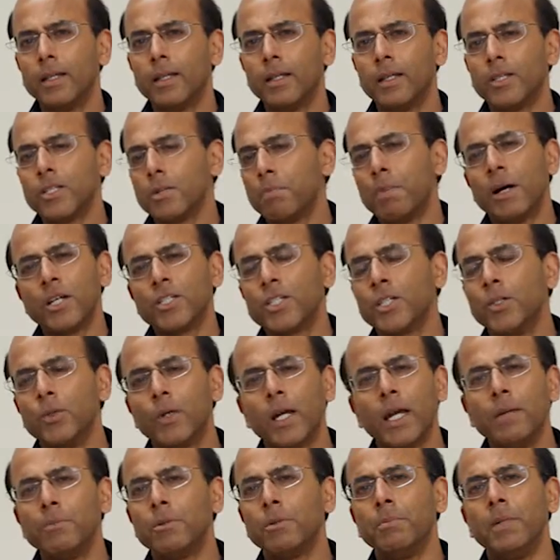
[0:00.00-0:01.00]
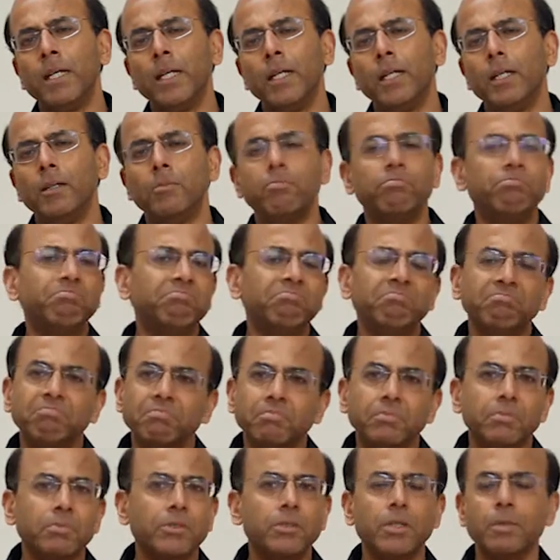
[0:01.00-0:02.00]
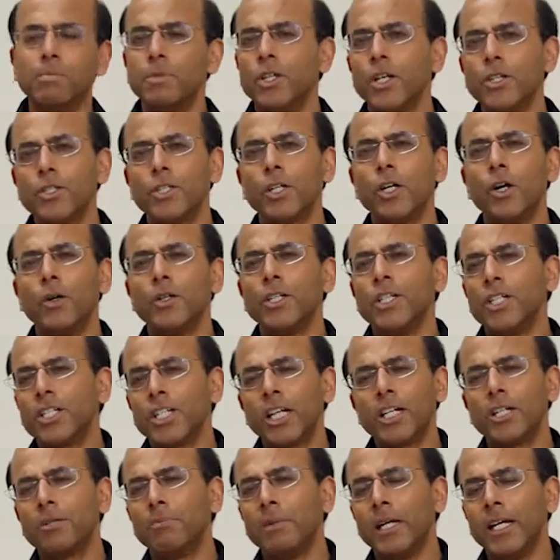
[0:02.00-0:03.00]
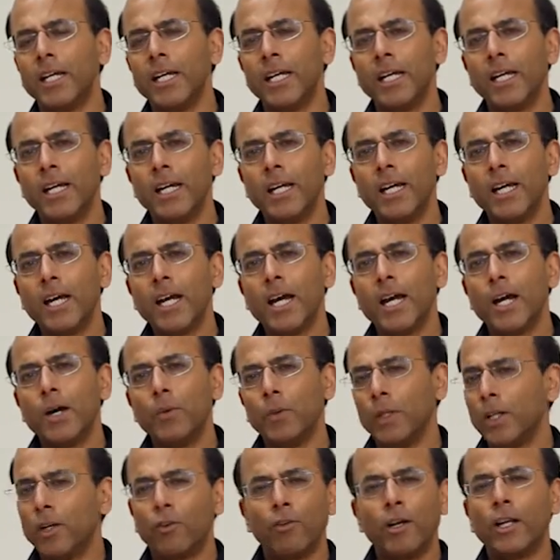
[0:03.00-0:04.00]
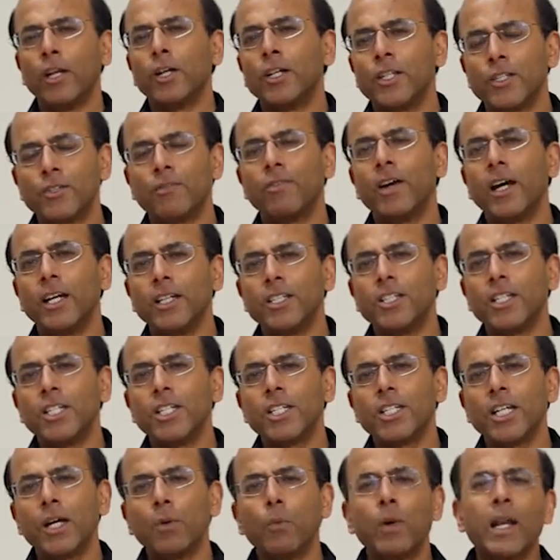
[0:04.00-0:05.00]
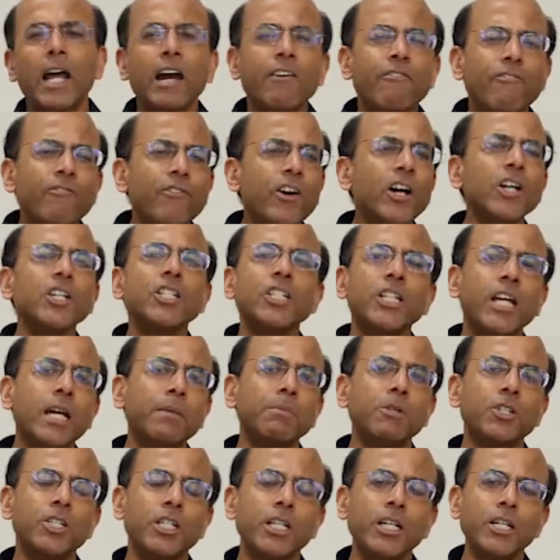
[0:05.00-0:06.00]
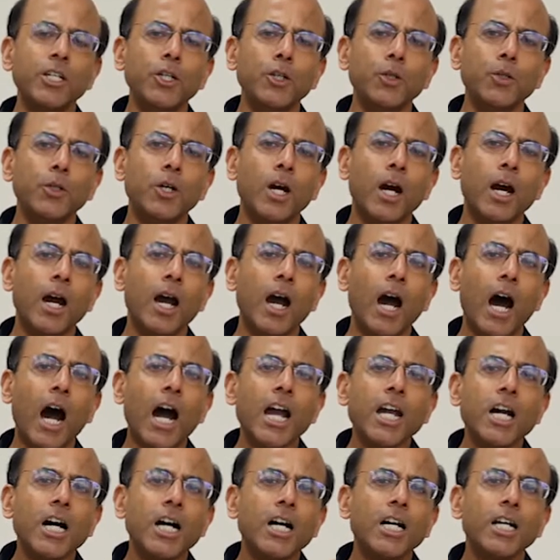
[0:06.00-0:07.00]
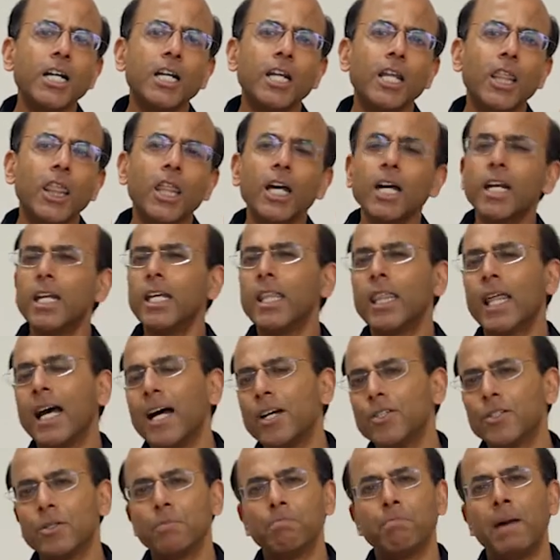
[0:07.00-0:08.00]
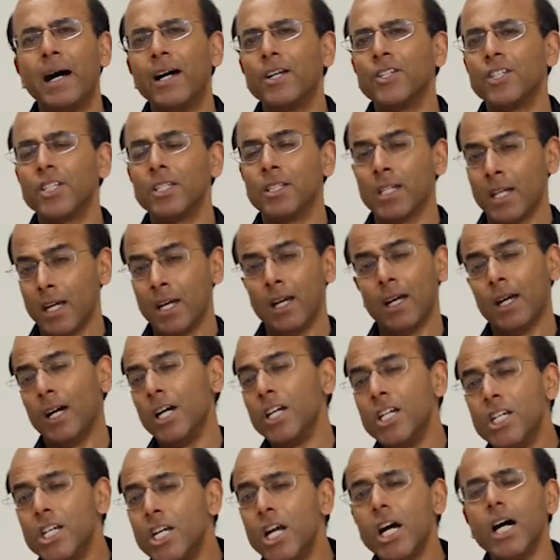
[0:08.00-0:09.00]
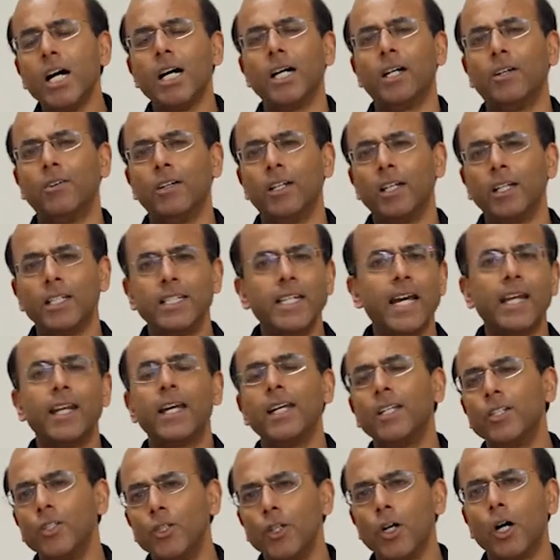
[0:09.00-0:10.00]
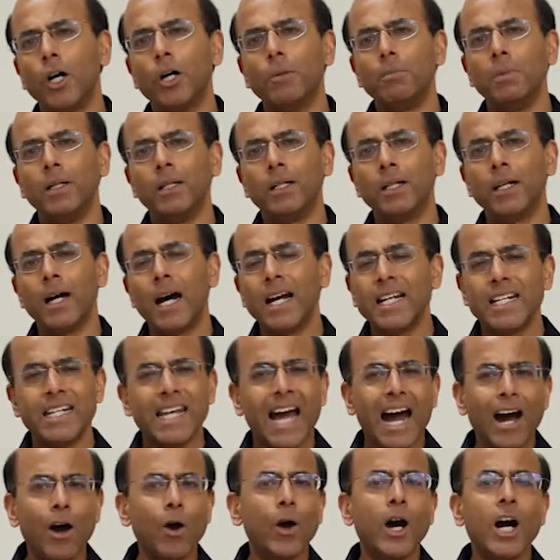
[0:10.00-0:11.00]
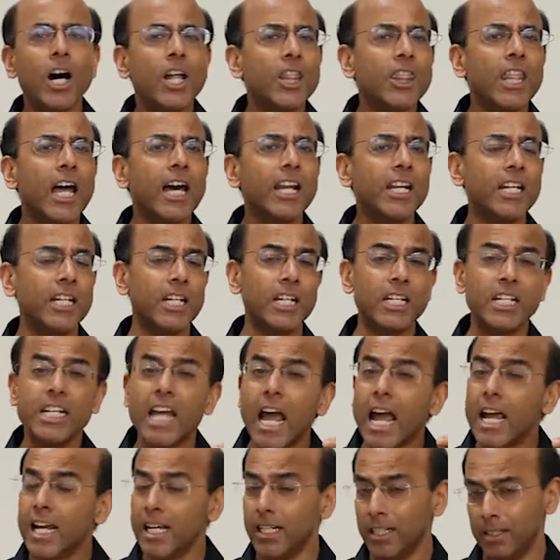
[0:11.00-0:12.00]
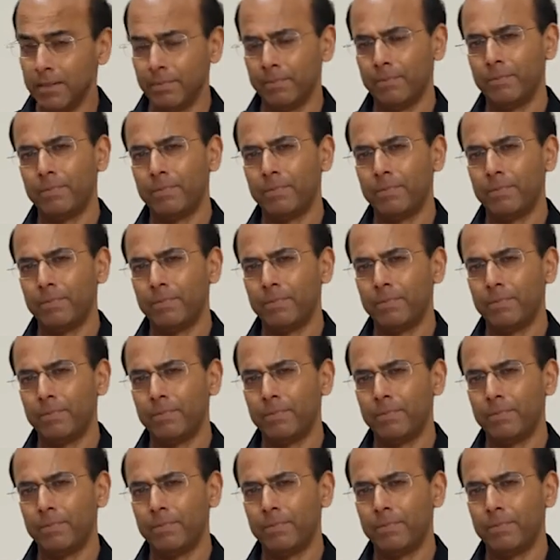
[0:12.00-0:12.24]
There's a person who came to me some years ago, and he said to me, with a grin on his face, he said, "When I first came to see you, I earned £30,000 a year in a dead-end job. I now earn that in a day."